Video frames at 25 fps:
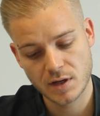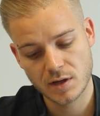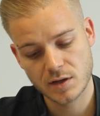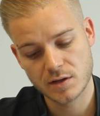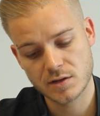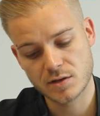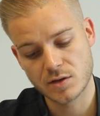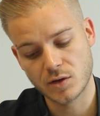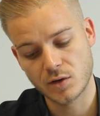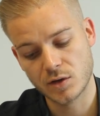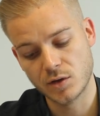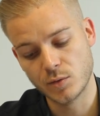
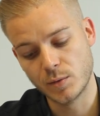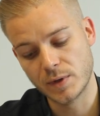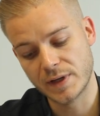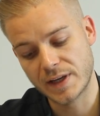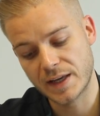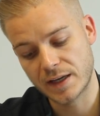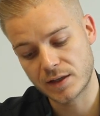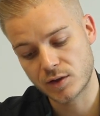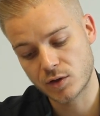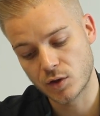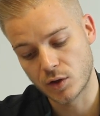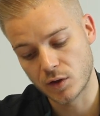so you will
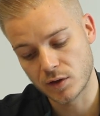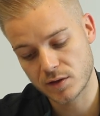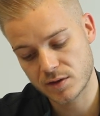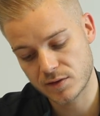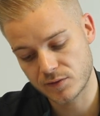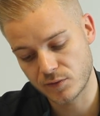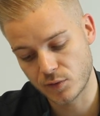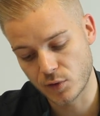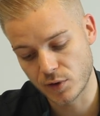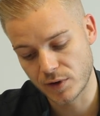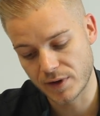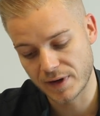get costs
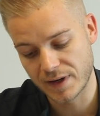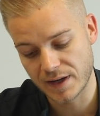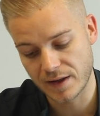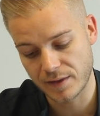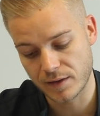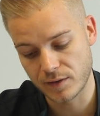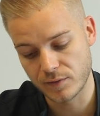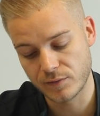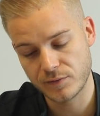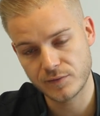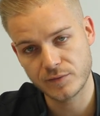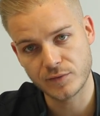for
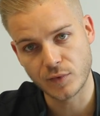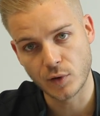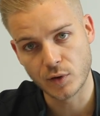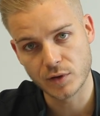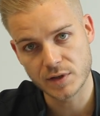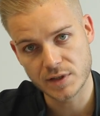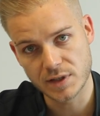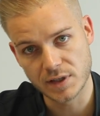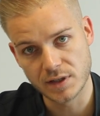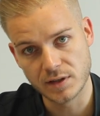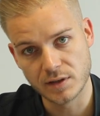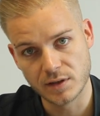another
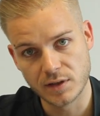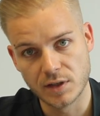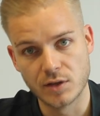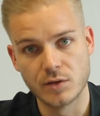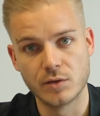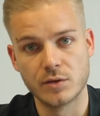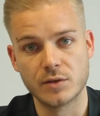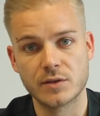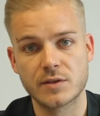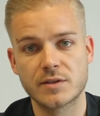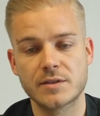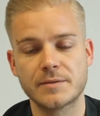14
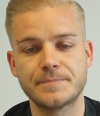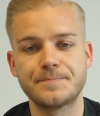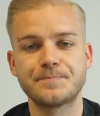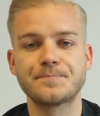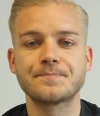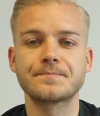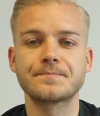euros.